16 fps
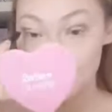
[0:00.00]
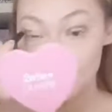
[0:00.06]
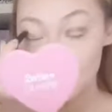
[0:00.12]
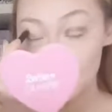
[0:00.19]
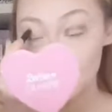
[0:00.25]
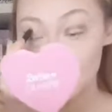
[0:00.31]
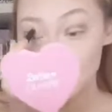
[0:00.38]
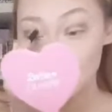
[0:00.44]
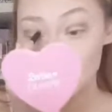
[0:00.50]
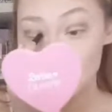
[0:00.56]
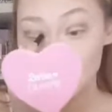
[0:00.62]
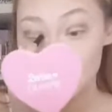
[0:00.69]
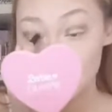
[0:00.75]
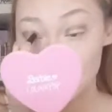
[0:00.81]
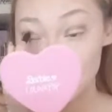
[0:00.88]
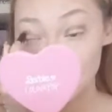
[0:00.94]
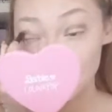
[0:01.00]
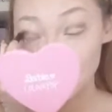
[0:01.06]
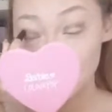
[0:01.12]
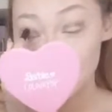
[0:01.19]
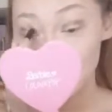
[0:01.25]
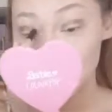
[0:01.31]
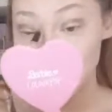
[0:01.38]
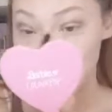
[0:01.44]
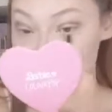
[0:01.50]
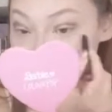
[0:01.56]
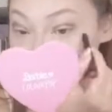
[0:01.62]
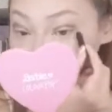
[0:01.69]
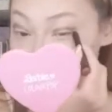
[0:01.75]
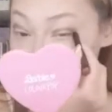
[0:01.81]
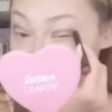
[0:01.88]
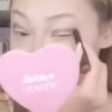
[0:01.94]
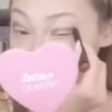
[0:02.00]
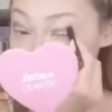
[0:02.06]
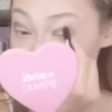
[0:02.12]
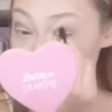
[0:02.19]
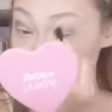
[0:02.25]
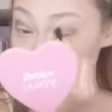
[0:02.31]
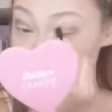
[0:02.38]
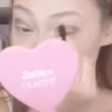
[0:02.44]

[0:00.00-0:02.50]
Just gonna draw this all through the crease actually,